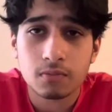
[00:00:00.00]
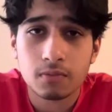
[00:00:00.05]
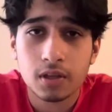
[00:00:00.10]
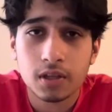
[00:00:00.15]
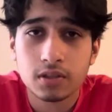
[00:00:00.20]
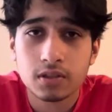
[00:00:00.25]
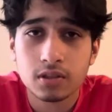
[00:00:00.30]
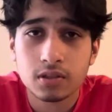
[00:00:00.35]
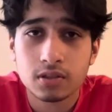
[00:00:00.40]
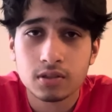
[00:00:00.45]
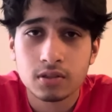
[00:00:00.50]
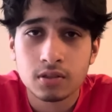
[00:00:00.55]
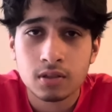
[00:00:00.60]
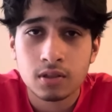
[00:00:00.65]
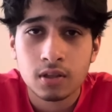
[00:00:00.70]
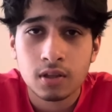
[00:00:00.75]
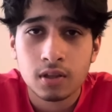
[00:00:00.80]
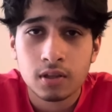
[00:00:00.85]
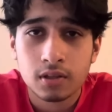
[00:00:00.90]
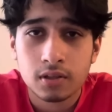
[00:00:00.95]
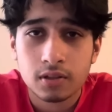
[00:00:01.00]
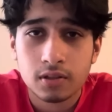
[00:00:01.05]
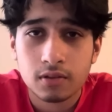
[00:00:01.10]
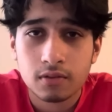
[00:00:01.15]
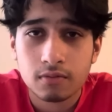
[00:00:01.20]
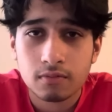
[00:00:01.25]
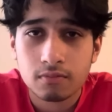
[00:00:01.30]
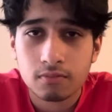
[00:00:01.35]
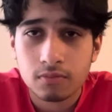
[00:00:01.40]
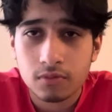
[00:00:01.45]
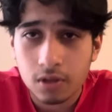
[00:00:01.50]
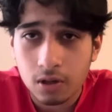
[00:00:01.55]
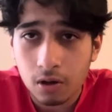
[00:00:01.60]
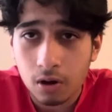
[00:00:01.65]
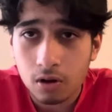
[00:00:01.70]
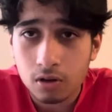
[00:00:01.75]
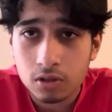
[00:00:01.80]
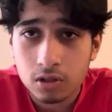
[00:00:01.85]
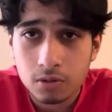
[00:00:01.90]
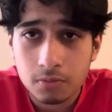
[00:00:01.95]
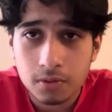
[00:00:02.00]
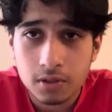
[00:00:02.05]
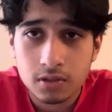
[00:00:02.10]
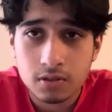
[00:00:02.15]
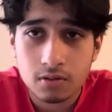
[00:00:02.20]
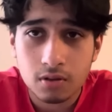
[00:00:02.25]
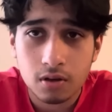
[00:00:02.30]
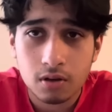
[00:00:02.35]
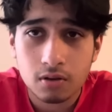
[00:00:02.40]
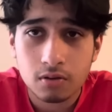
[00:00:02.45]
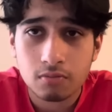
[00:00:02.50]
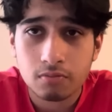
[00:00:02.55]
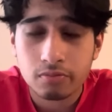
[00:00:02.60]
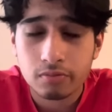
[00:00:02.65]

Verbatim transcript: They just their arguments are